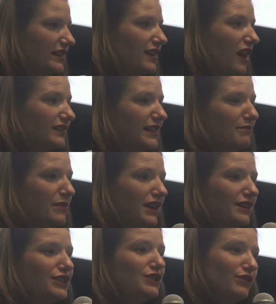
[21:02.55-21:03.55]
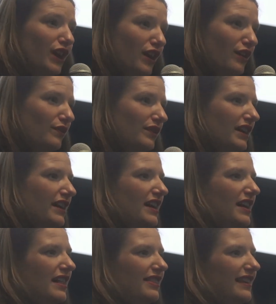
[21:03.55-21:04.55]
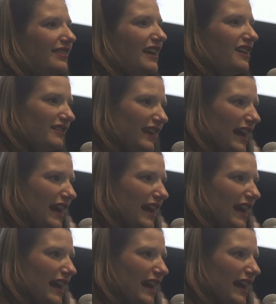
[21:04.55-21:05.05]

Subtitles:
is awesome, because you know that they are